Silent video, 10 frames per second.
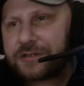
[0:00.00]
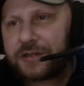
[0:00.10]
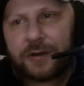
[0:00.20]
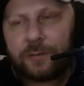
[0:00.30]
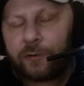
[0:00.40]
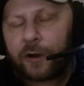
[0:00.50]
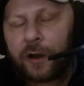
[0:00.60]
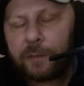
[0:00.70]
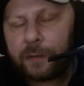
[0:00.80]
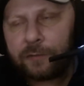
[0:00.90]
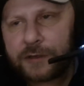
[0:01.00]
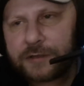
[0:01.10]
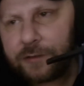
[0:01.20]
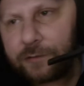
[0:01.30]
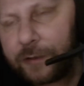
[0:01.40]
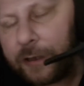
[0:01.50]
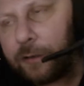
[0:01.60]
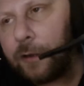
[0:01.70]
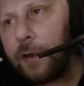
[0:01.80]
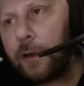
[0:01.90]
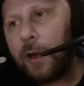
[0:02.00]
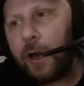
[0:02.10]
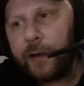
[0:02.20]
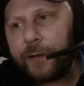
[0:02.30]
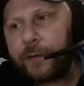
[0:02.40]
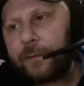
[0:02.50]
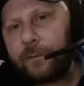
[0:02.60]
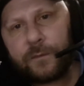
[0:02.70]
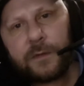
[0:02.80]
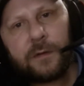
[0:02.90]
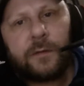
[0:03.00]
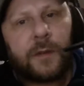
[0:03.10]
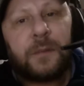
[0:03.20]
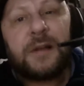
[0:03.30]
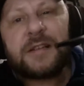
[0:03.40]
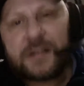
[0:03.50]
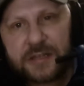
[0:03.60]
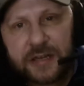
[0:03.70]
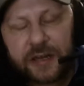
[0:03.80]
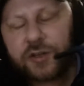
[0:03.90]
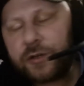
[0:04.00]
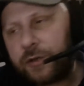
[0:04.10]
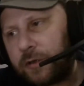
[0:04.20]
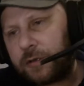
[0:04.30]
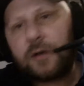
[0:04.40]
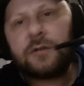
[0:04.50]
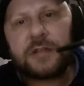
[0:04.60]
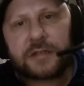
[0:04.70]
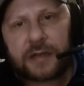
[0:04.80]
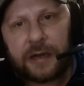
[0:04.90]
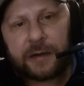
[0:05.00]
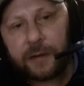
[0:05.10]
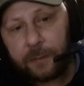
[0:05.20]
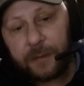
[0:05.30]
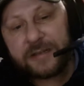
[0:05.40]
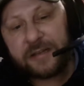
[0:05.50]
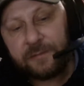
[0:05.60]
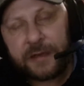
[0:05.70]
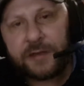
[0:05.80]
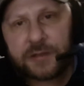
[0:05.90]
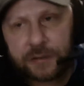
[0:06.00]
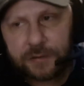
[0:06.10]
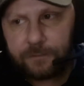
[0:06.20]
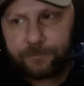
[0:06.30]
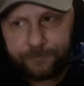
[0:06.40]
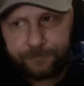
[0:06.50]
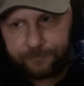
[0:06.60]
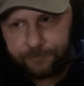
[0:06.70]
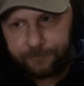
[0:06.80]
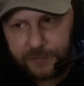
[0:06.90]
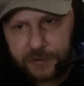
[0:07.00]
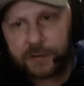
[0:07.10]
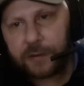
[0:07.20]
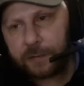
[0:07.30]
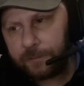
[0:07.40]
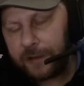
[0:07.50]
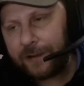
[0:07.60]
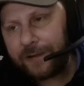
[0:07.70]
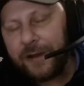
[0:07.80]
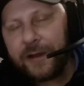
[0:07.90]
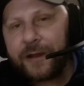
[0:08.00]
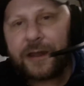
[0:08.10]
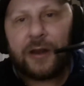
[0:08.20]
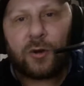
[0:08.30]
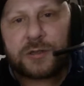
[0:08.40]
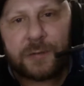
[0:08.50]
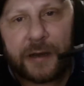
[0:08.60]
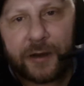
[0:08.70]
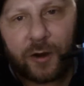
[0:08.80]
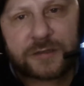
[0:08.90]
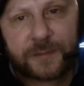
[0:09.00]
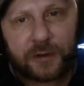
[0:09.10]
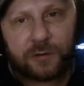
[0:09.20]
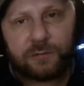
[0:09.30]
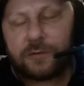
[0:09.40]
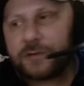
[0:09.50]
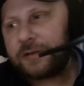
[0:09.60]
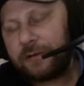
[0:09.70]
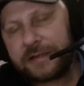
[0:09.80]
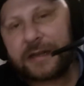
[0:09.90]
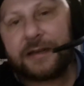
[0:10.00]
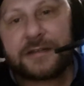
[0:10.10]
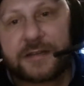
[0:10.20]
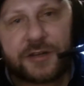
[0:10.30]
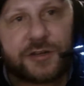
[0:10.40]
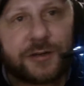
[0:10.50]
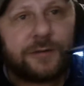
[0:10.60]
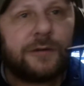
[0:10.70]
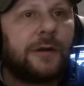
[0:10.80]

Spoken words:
It's a number. I can't remember what it's called now. And the police can section you, doctors can, and it basically means that you're going to get locked away in a hospital so as they can assess you.